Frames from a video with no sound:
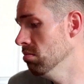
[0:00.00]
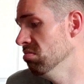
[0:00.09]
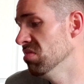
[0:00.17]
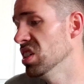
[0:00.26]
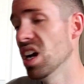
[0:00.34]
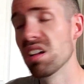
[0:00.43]

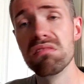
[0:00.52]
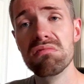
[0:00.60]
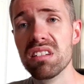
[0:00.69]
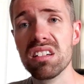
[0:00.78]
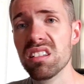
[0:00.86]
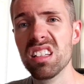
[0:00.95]
So
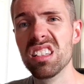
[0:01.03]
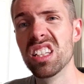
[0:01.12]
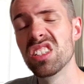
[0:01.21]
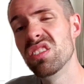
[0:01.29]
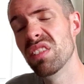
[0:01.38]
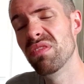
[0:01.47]
there's
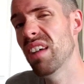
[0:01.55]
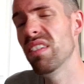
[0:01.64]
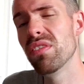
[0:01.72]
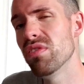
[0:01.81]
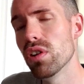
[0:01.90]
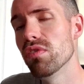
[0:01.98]
the very
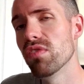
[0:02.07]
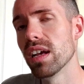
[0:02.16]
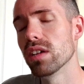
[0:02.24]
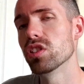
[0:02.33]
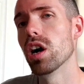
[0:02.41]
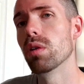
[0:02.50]
few
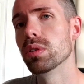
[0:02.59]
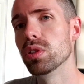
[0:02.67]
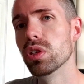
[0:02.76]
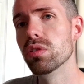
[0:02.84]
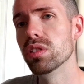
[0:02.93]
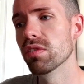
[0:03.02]
things that I would
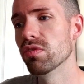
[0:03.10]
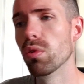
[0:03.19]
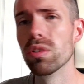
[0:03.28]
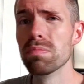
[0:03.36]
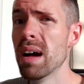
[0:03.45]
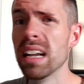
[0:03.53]
use it for.
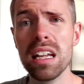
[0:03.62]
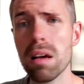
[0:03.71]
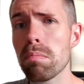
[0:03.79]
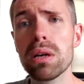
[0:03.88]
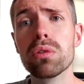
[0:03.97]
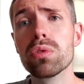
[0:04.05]
It's mainly a
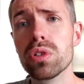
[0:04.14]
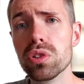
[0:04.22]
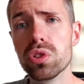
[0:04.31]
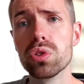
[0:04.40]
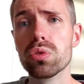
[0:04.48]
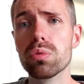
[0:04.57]
builder's
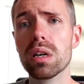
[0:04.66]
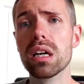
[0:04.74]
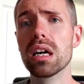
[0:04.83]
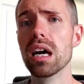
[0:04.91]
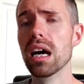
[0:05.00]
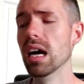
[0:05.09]
tool,
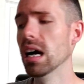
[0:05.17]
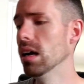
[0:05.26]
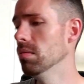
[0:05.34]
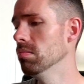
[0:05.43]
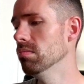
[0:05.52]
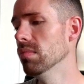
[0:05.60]

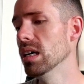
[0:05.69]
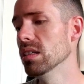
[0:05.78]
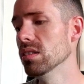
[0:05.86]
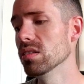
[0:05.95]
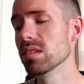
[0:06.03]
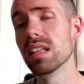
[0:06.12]

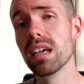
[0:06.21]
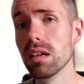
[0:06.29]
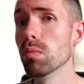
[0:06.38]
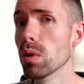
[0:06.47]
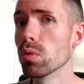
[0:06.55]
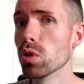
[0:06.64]
and it
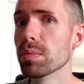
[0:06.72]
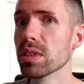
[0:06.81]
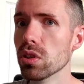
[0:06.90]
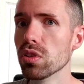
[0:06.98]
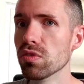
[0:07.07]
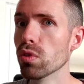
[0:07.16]
will come in
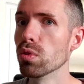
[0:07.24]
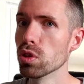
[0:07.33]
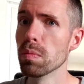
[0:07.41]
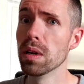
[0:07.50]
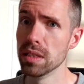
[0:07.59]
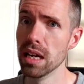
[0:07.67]
useful because
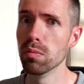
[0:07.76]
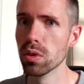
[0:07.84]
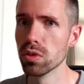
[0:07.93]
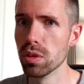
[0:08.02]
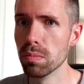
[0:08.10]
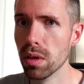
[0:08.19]
my dad
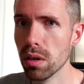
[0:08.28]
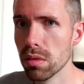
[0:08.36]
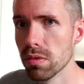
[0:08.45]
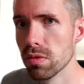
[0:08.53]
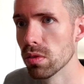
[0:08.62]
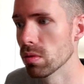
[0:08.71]
wants to borrow it
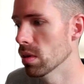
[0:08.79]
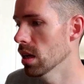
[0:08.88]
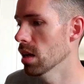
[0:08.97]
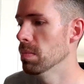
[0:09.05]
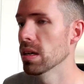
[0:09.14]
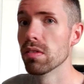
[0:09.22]
for
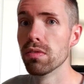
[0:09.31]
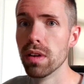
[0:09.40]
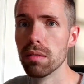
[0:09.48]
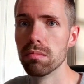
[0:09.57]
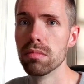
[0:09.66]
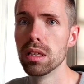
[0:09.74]
a bit
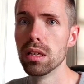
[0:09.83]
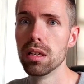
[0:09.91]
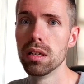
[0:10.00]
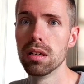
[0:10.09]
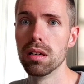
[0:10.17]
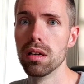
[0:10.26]

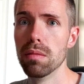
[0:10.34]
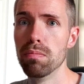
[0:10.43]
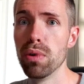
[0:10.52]
of